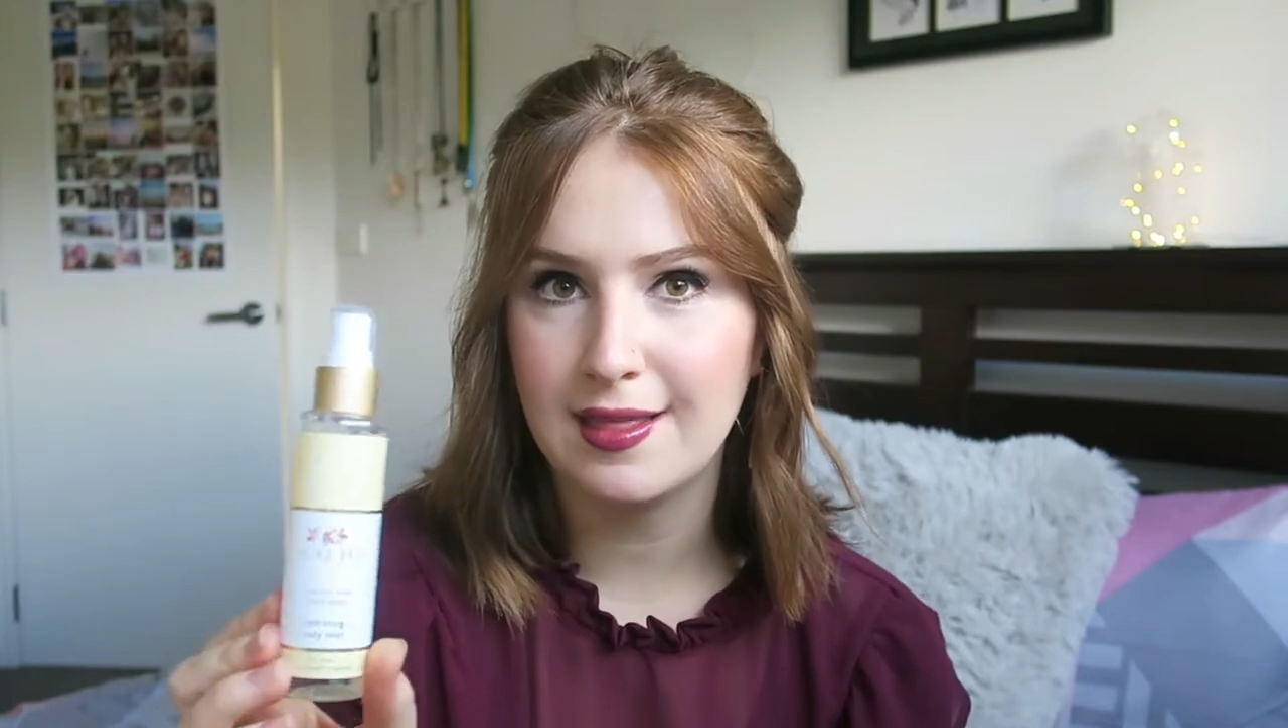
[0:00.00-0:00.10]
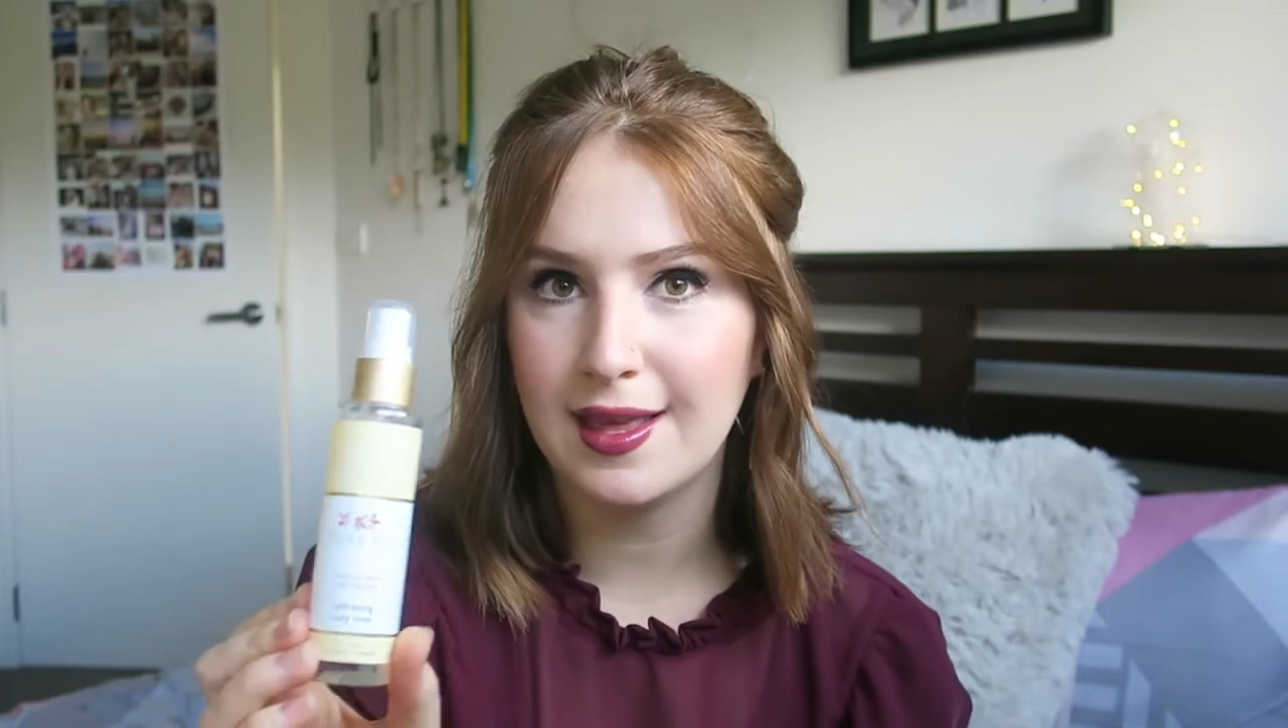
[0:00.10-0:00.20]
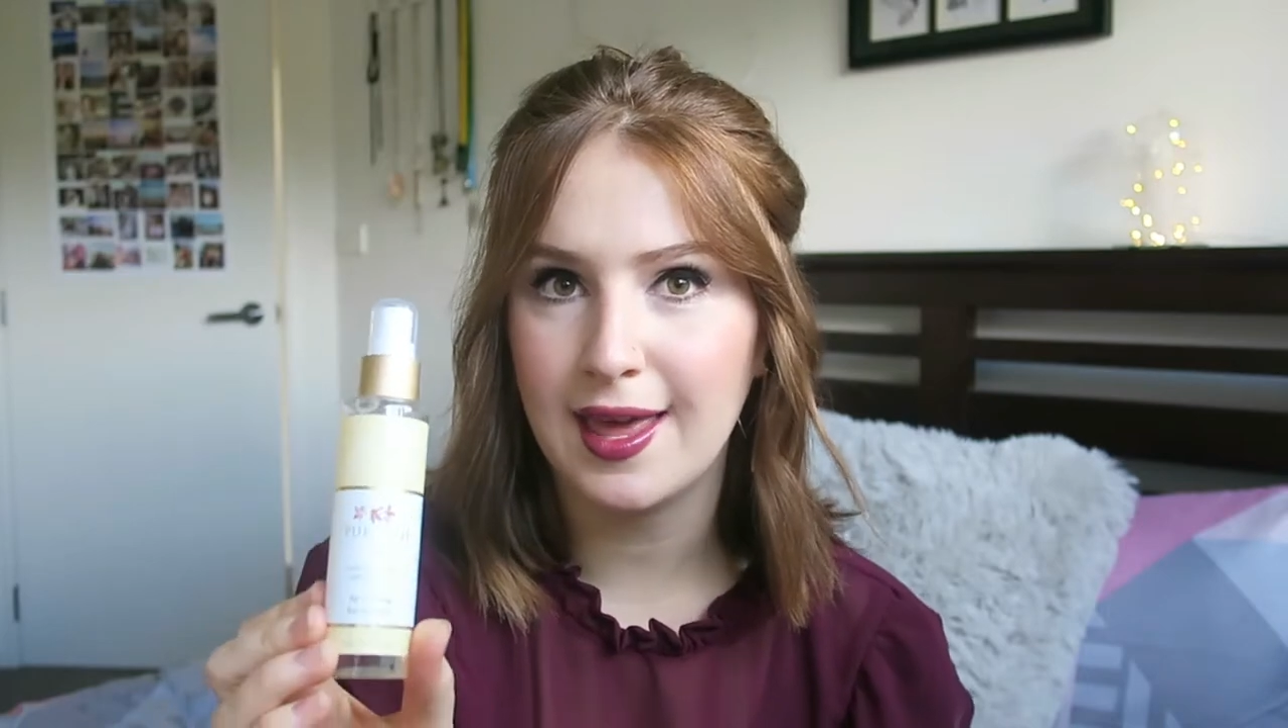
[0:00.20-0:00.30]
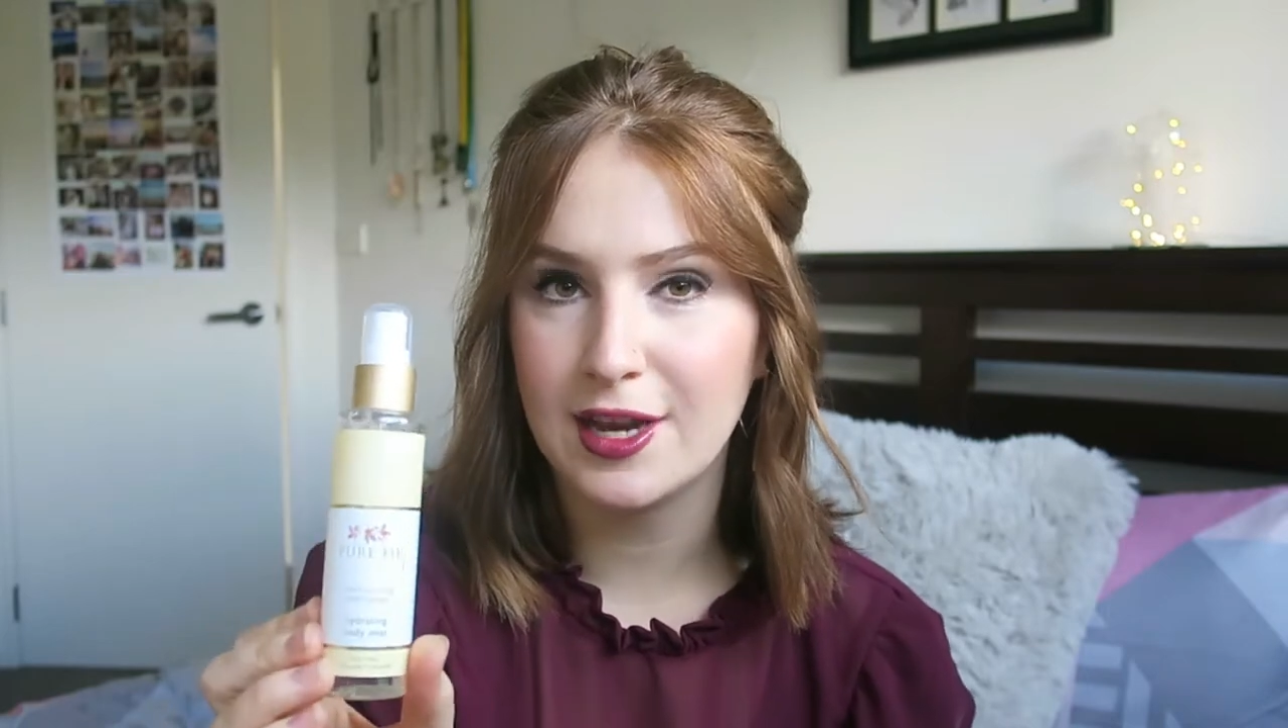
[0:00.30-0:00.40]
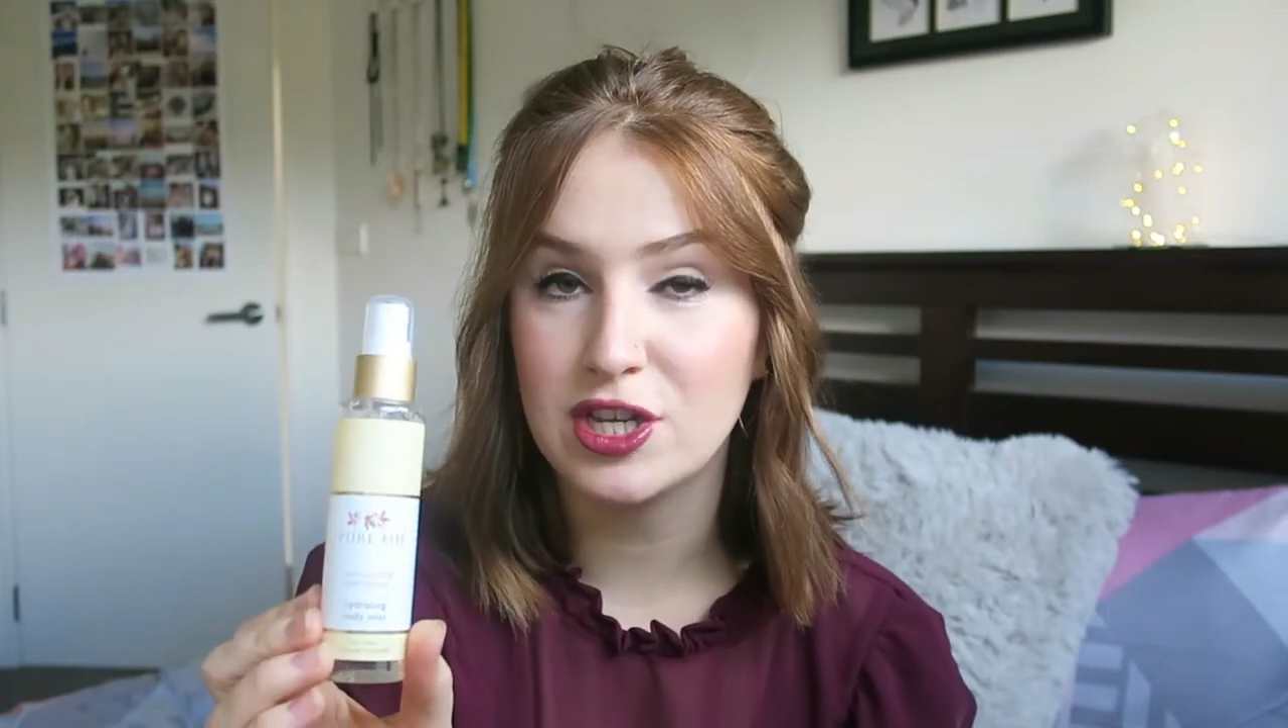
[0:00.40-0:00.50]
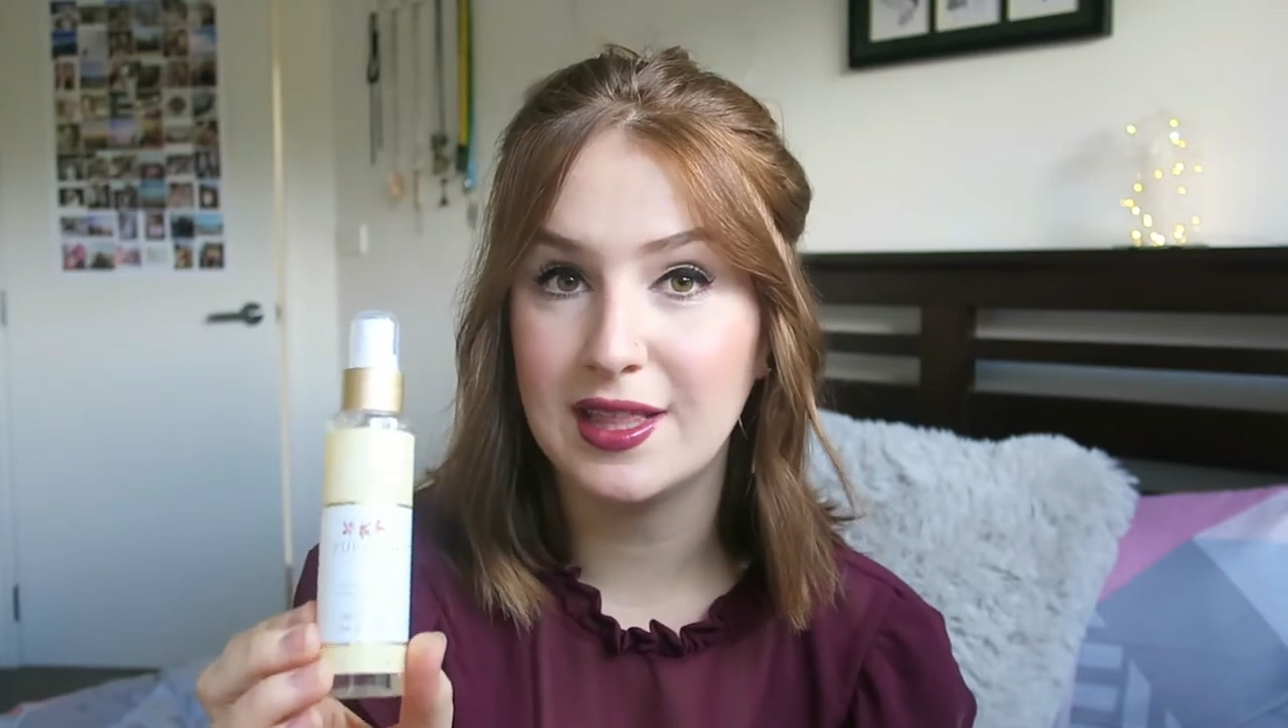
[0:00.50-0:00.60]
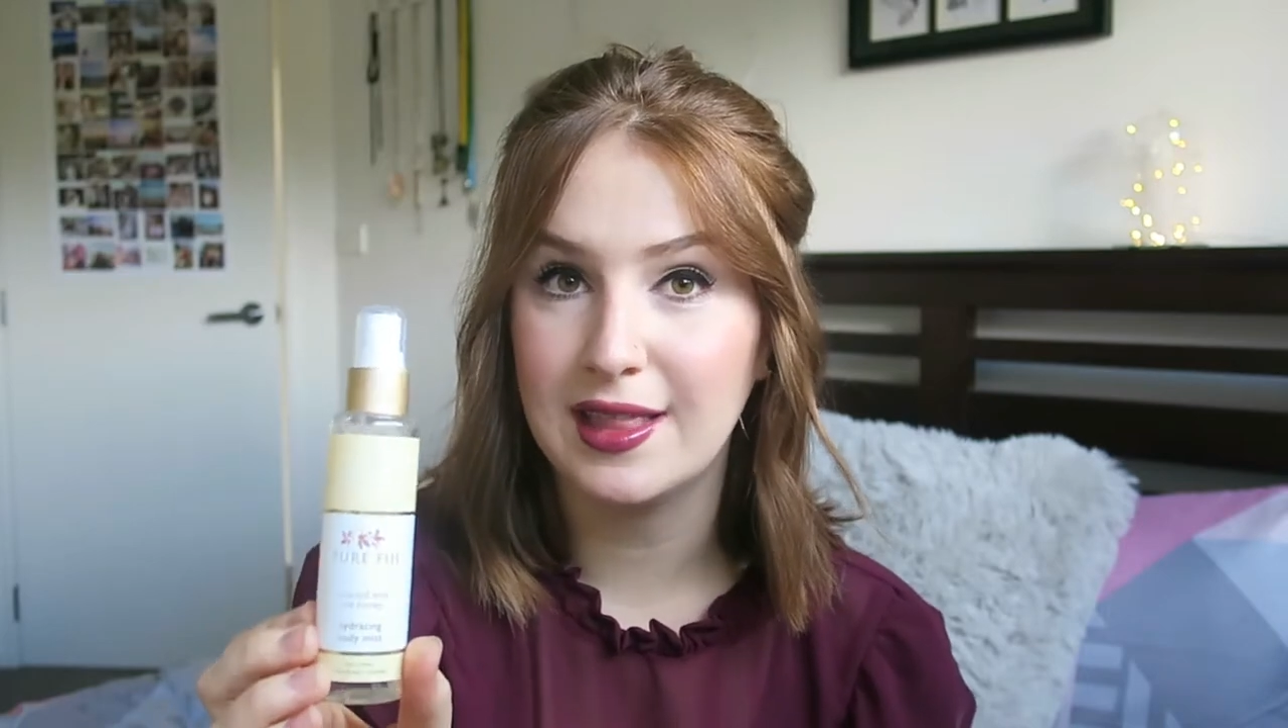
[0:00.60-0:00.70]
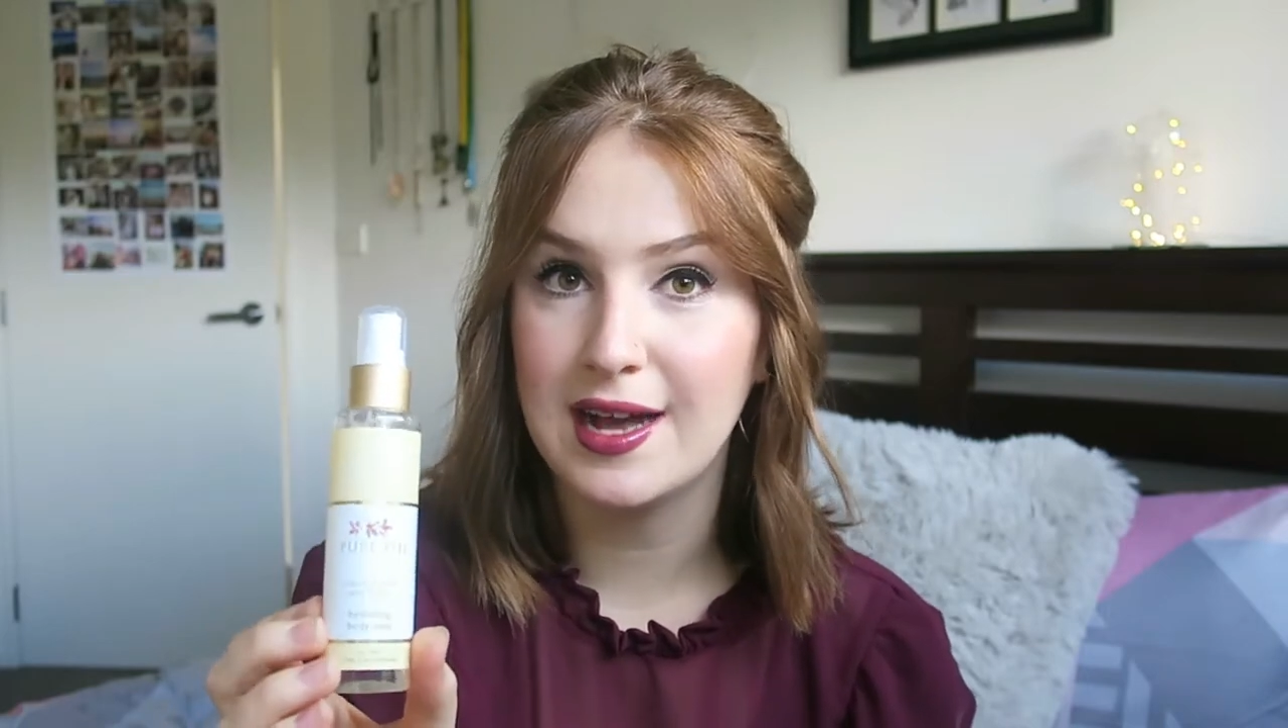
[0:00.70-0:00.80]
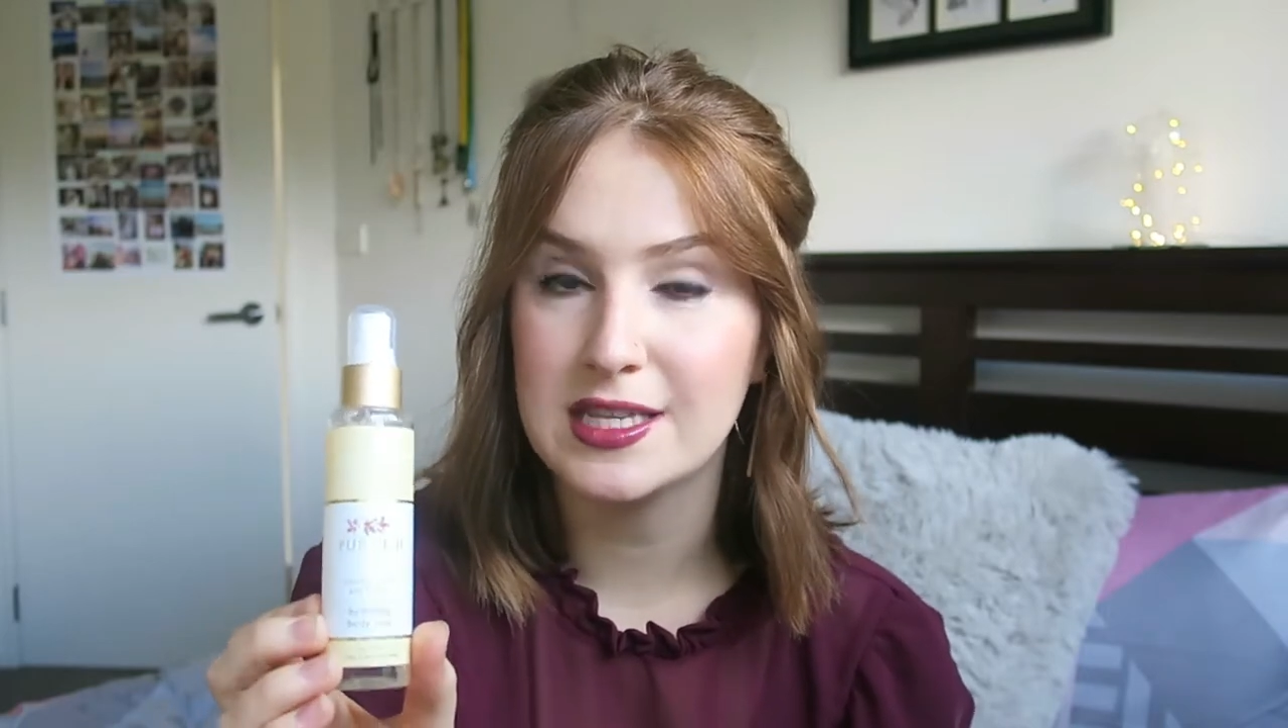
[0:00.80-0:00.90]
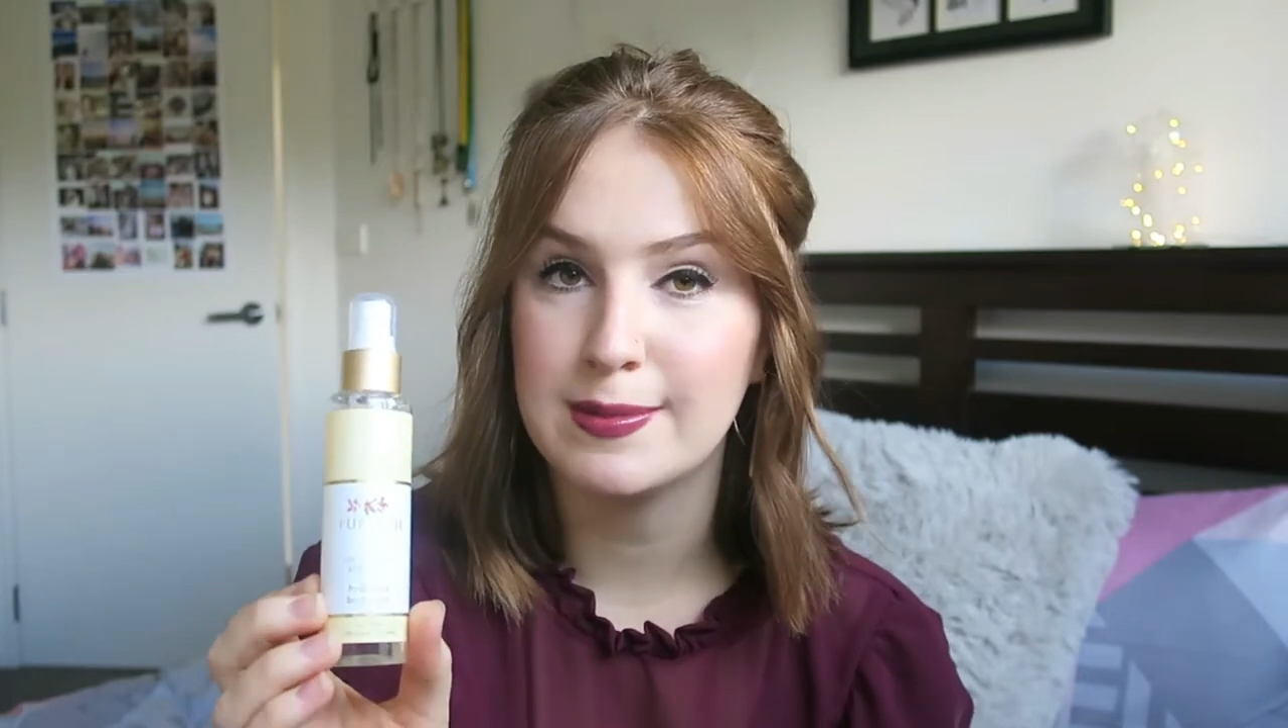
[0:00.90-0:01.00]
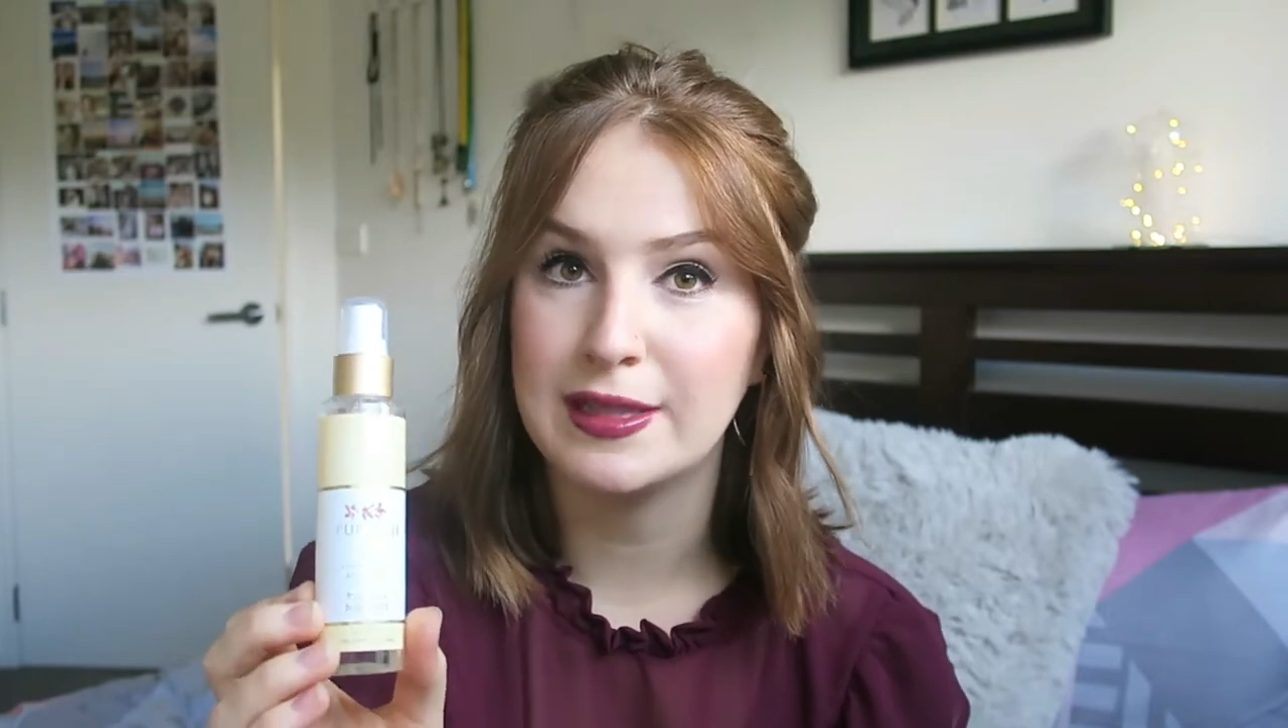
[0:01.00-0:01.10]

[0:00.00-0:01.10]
think actually lasts